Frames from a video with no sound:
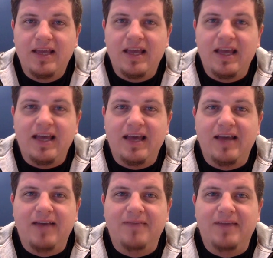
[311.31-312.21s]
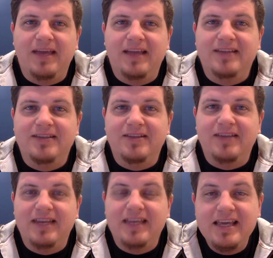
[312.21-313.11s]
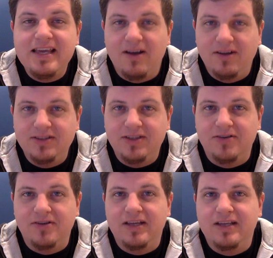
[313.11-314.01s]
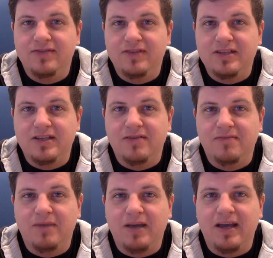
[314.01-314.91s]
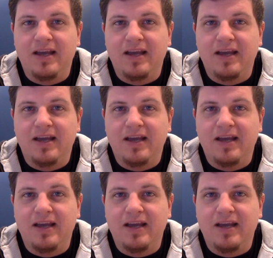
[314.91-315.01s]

Um, and so then he also is visited by